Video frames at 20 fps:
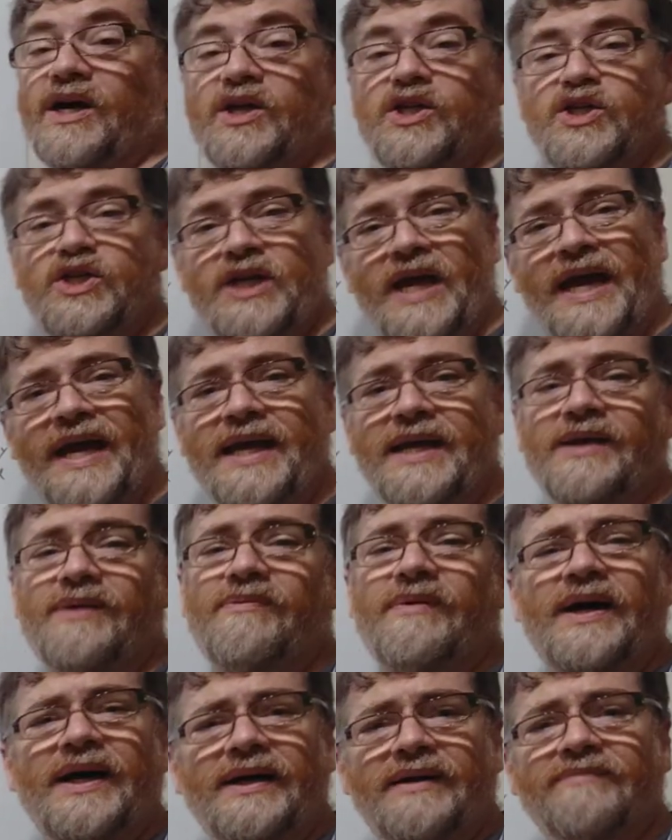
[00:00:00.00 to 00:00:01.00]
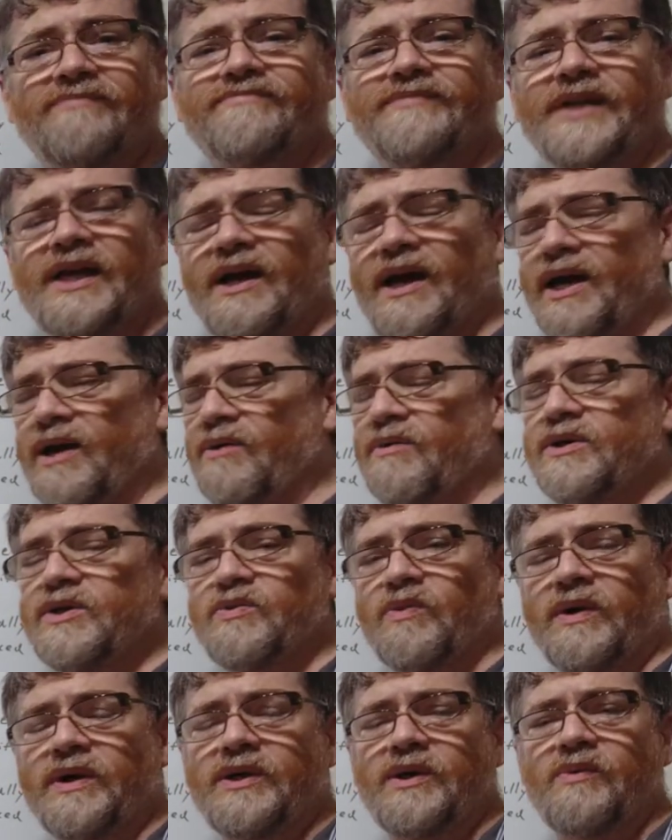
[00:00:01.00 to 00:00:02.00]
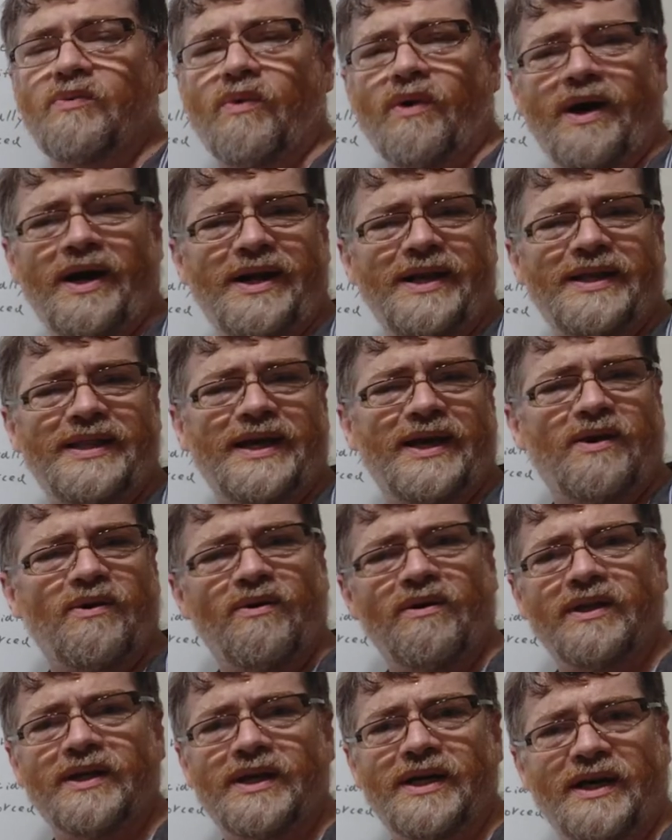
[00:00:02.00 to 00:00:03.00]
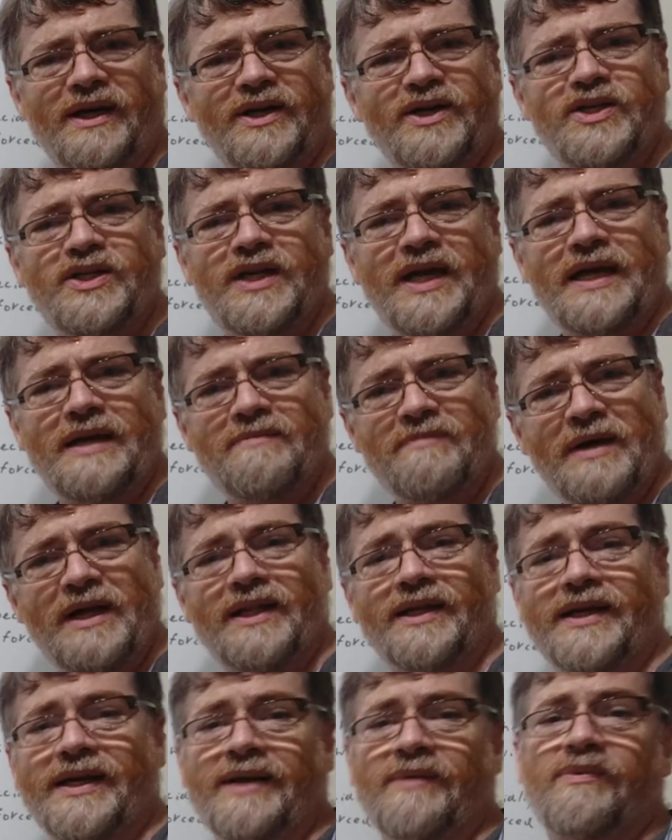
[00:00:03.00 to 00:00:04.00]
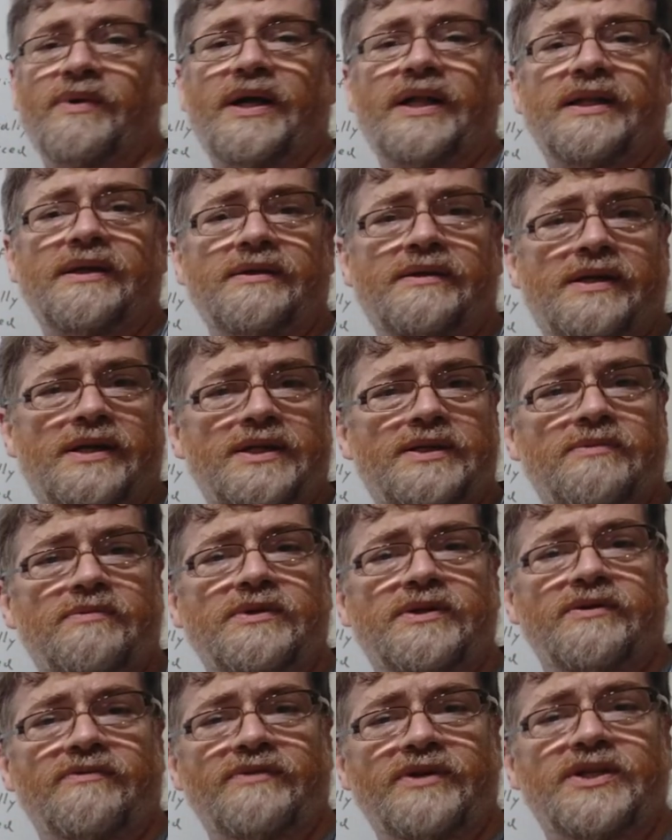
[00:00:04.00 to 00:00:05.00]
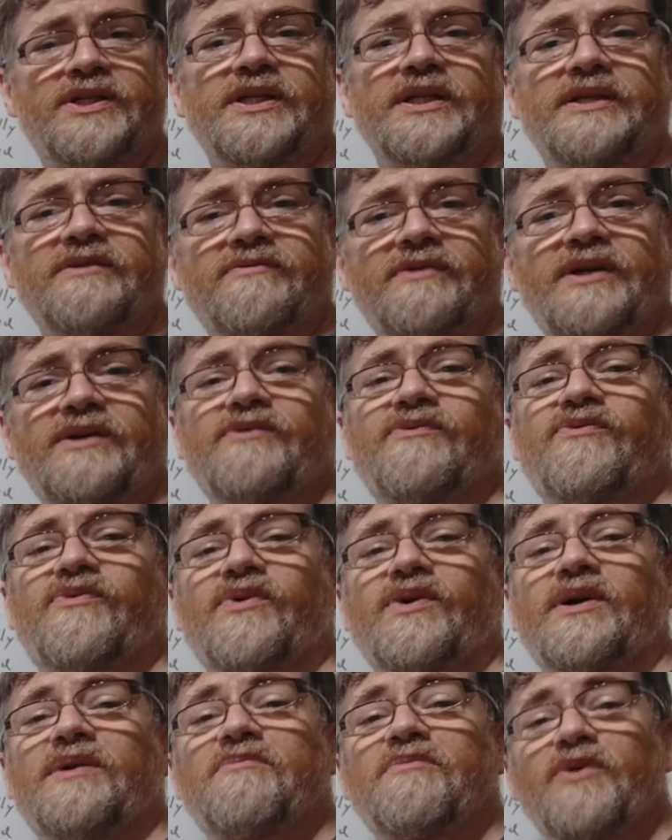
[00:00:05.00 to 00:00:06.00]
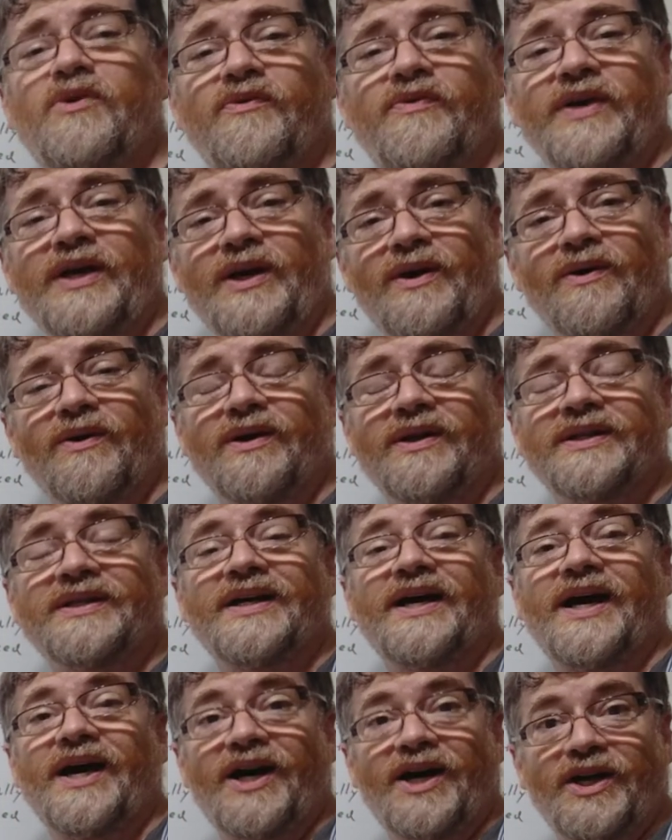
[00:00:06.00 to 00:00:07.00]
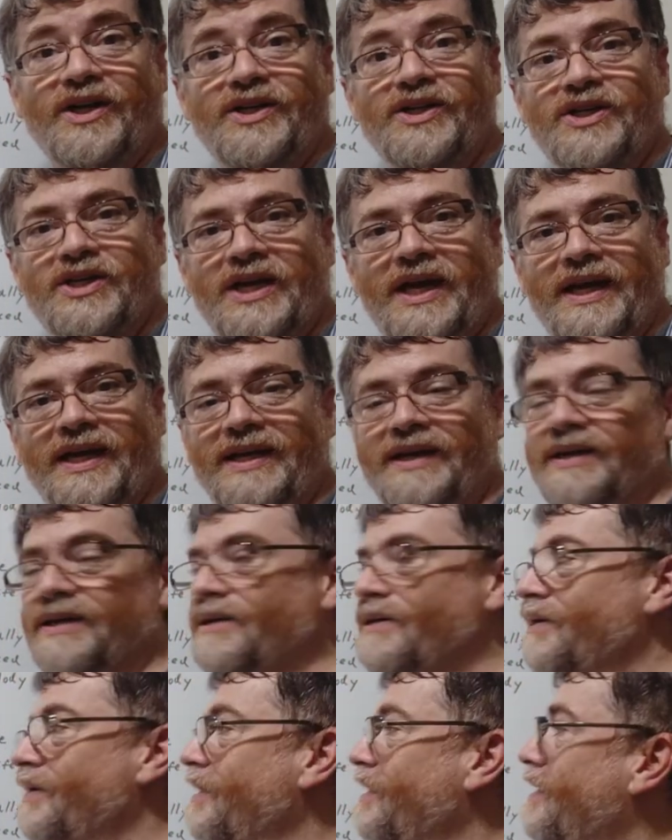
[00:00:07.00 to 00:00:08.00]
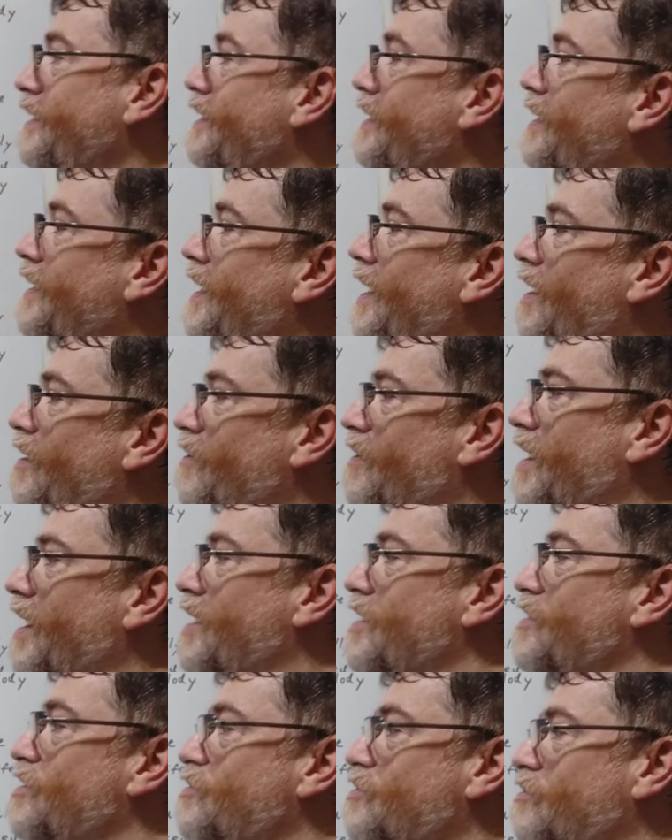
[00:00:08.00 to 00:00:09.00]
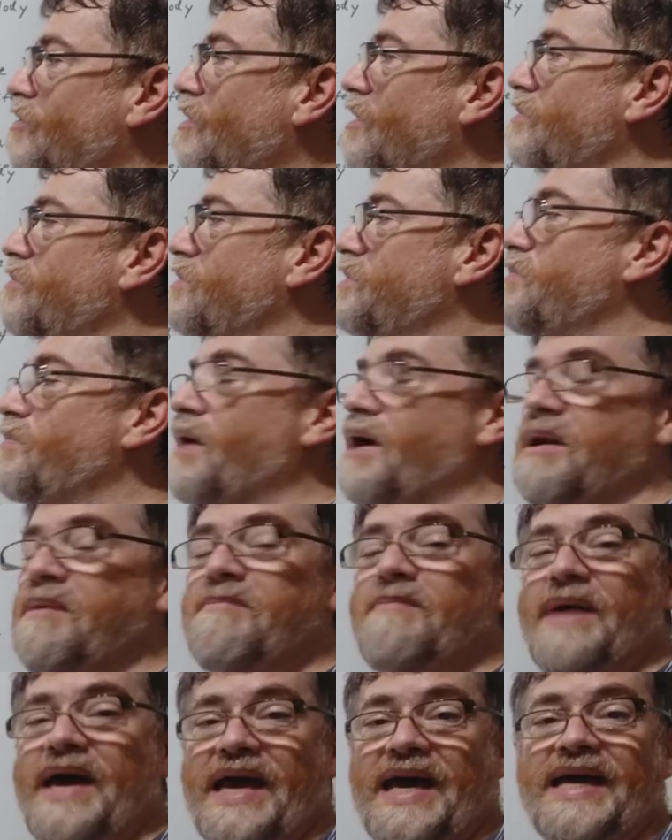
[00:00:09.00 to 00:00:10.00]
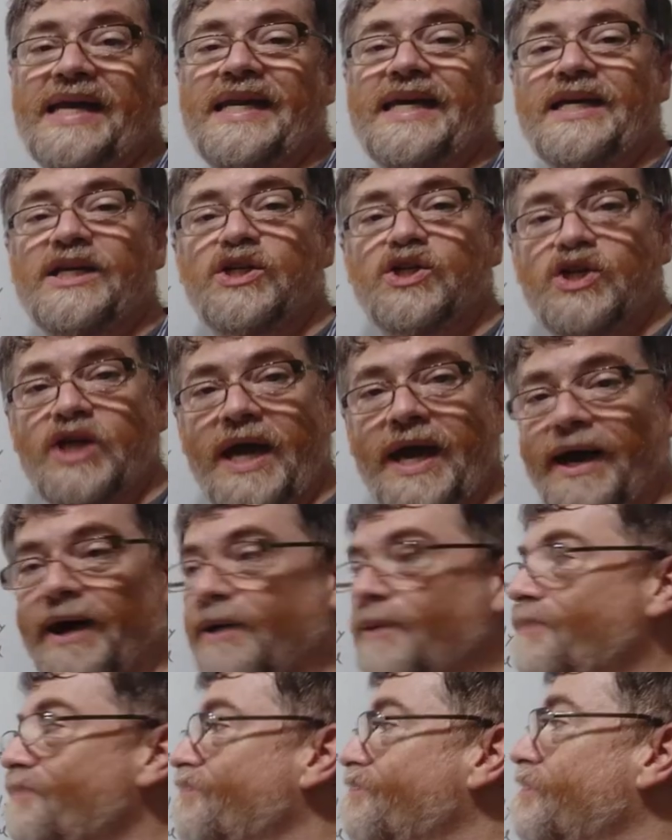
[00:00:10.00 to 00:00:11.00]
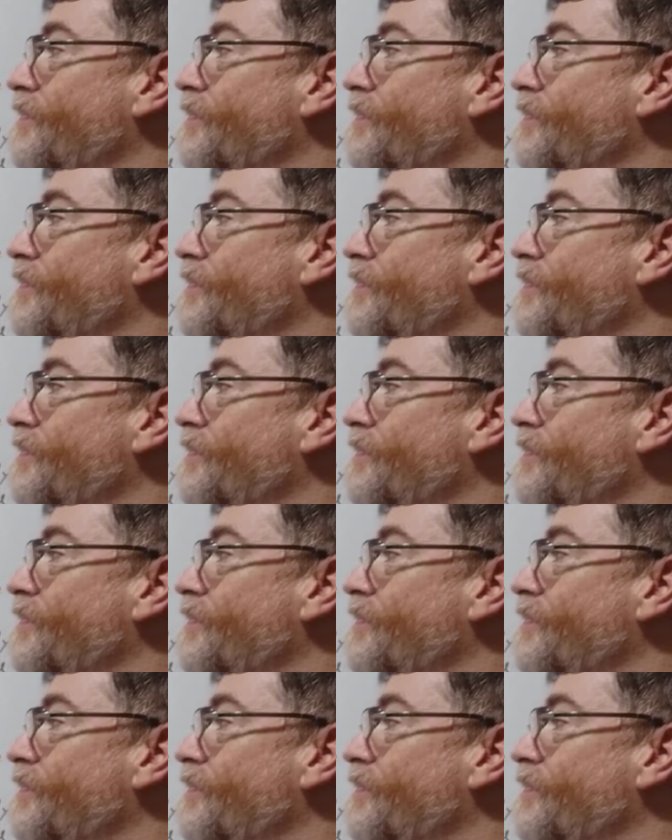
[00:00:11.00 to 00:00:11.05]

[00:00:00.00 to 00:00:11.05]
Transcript: Unchained. Well, you know, I always wondered why did they call it Unchained Melody? Well, because it was originally written for a movie called Unchained. Okay, the story was about a man in jail